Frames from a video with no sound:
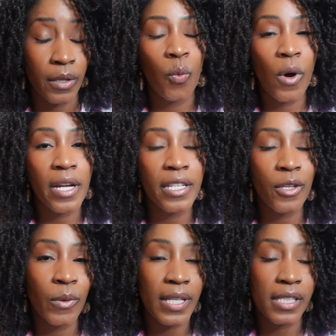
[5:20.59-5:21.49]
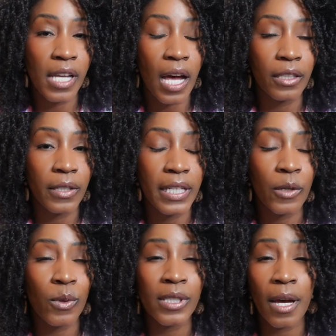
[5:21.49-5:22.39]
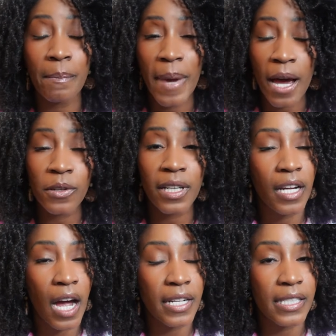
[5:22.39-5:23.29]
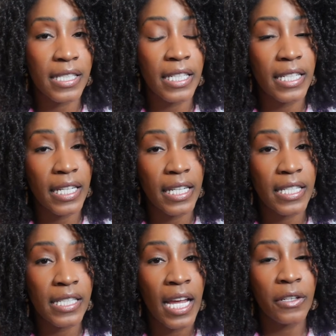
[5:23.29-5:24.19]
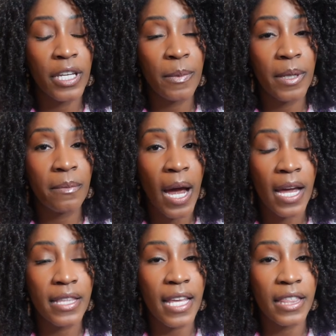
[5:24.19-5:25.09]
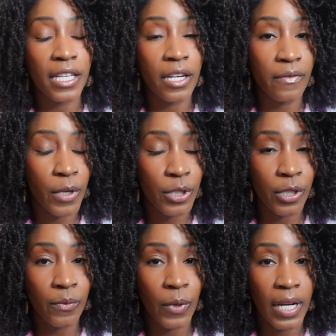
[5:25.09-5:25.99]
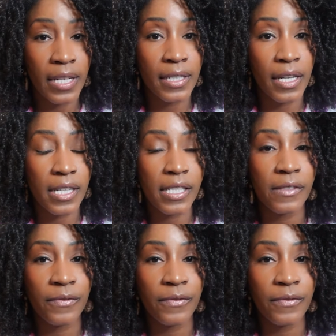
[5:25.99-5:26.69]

$1 equals about Ghana CDs. Now keep in mind that the conversion rate does